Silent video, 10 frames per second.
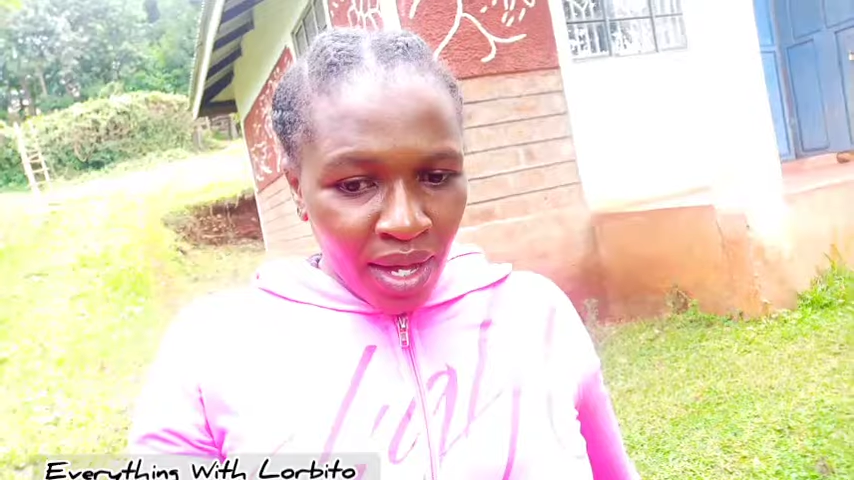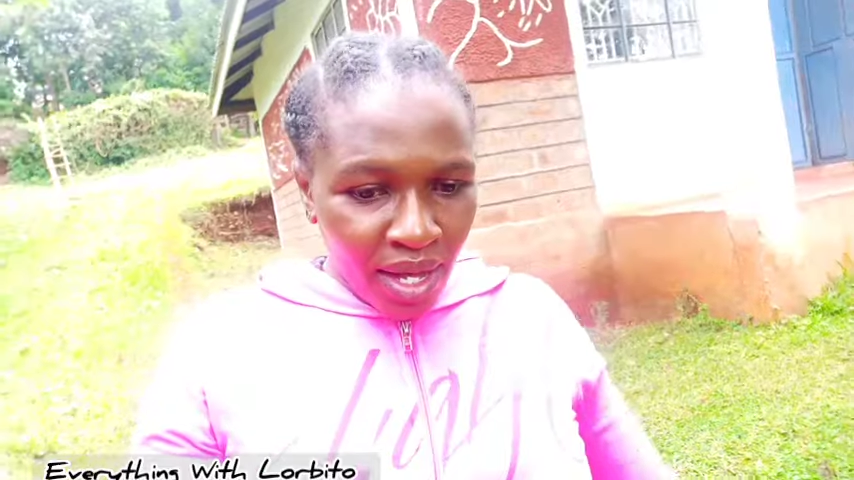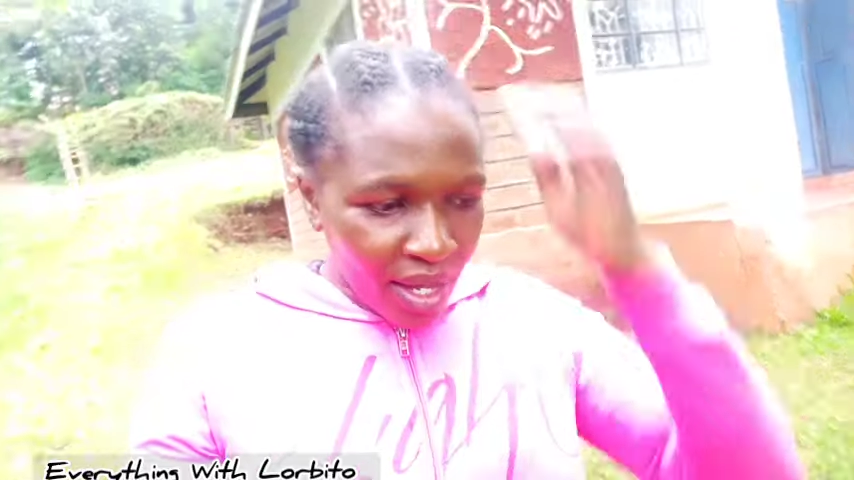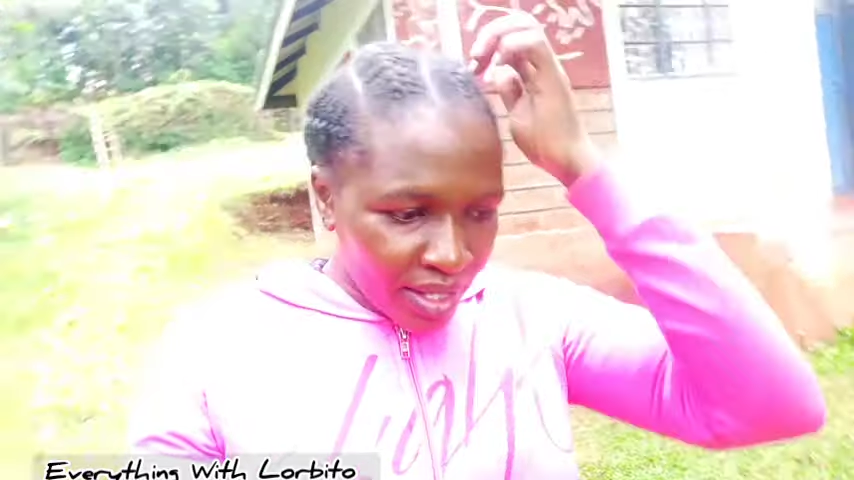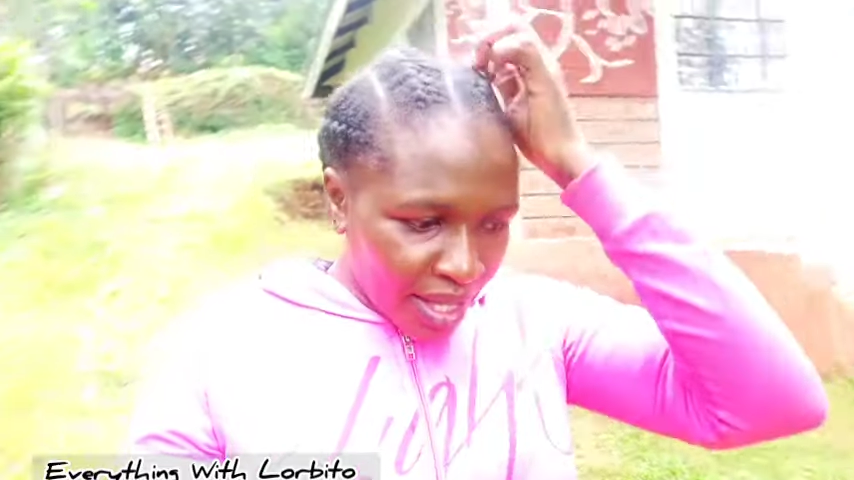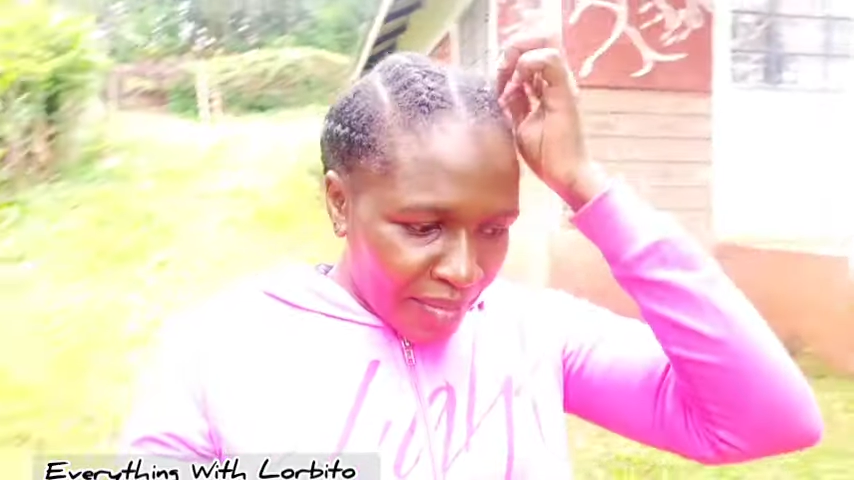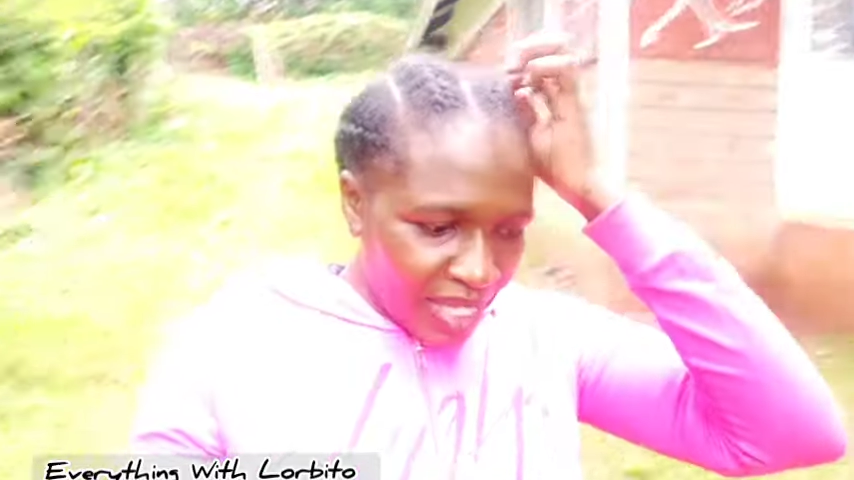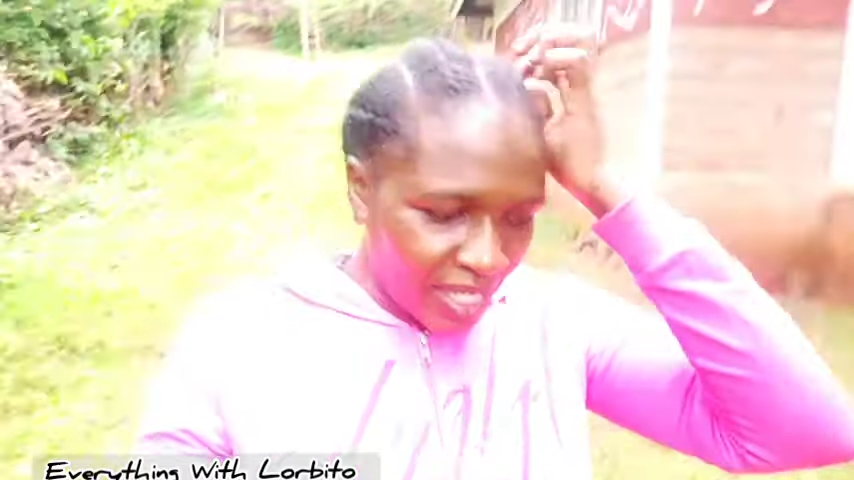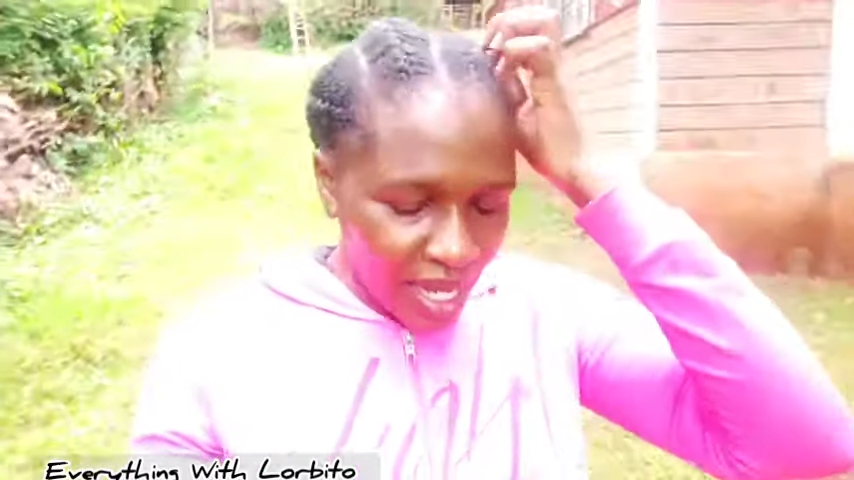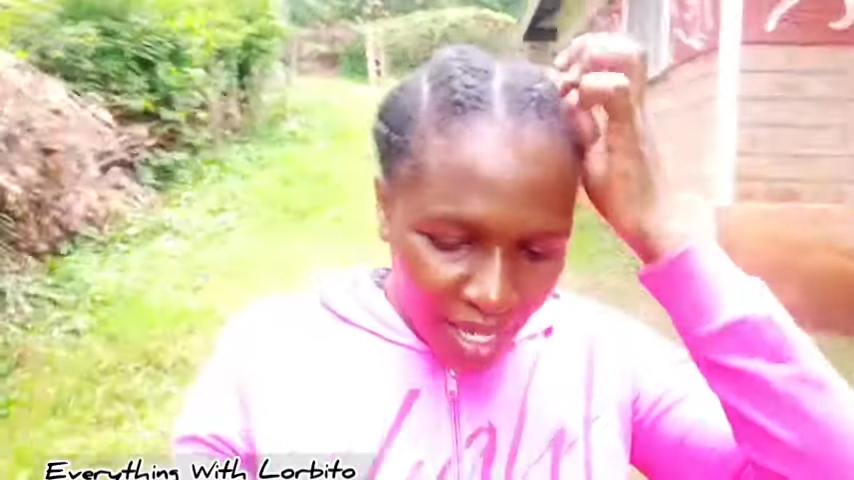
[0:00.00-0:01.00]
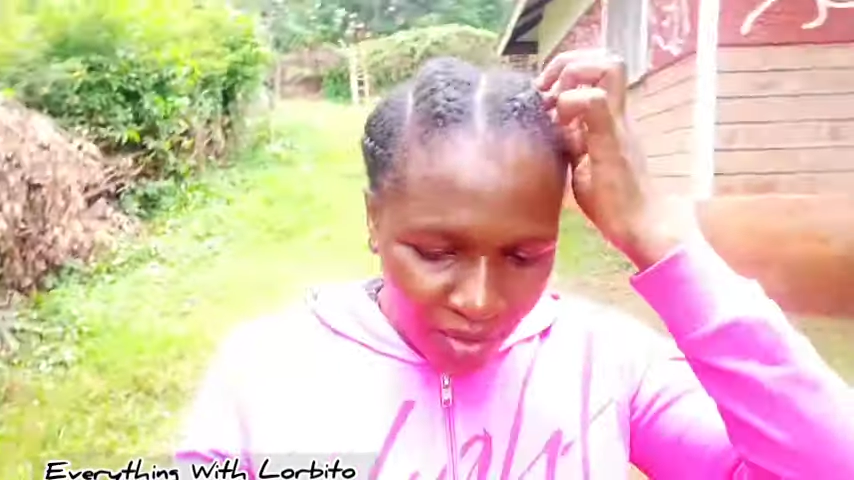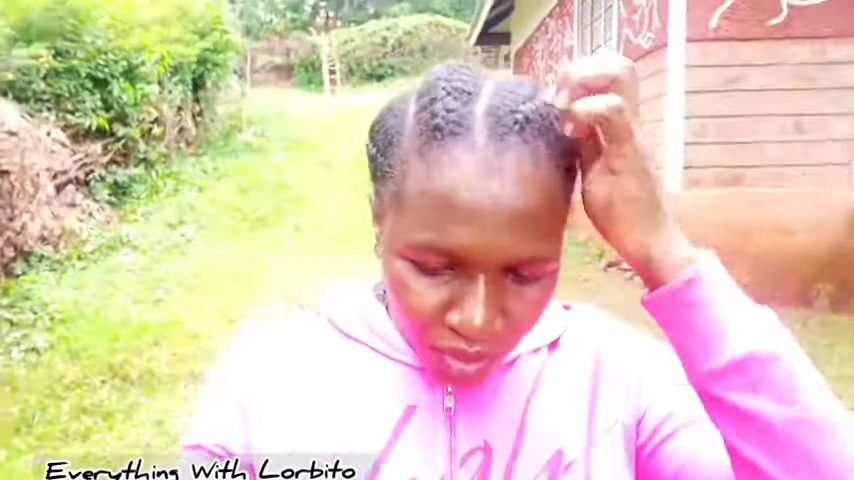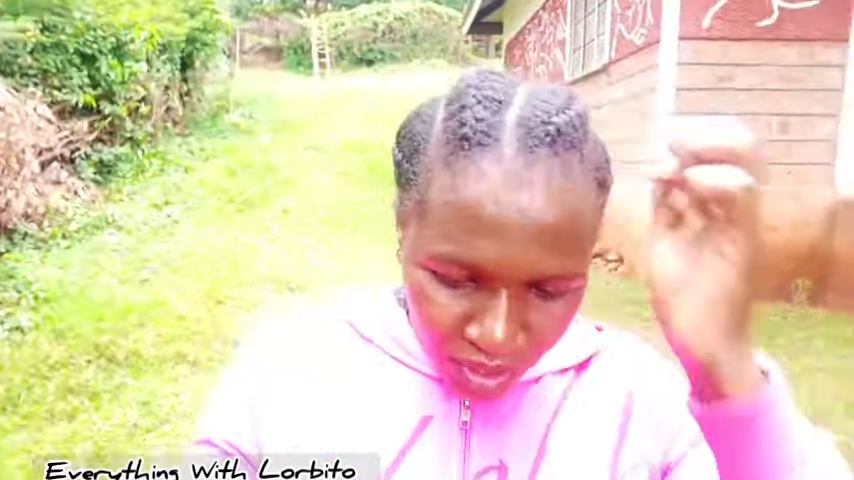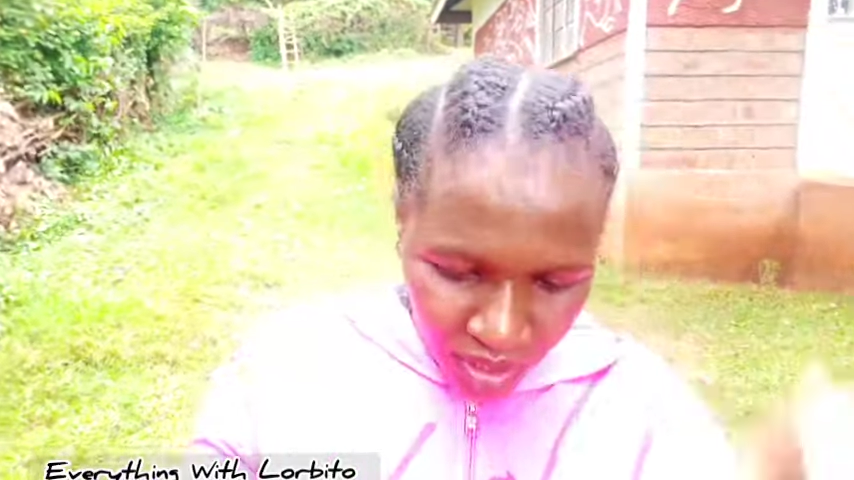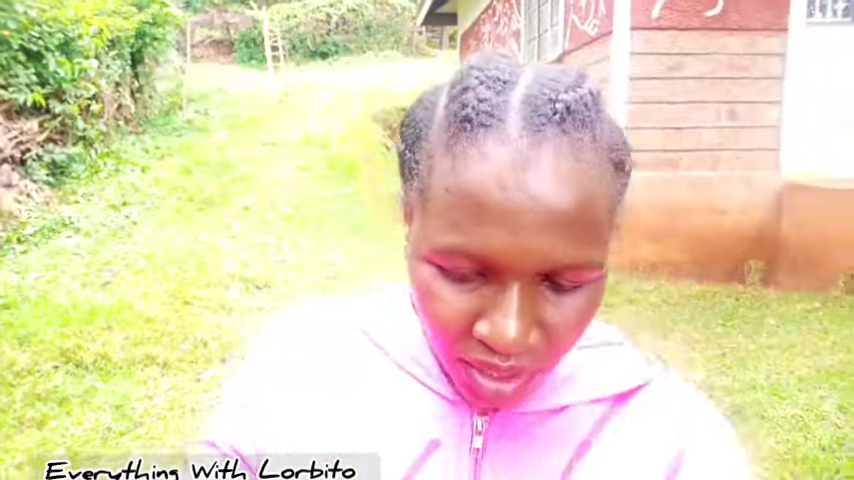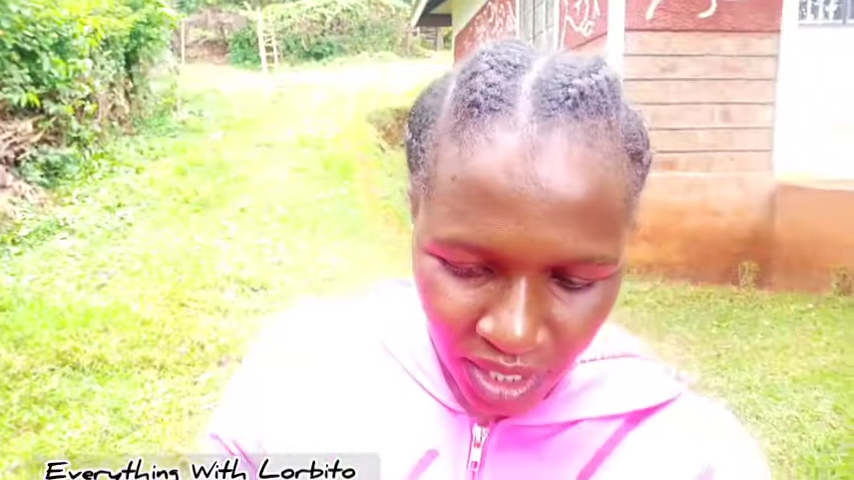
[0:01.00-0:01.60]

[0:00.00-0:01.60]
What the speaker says: The main house,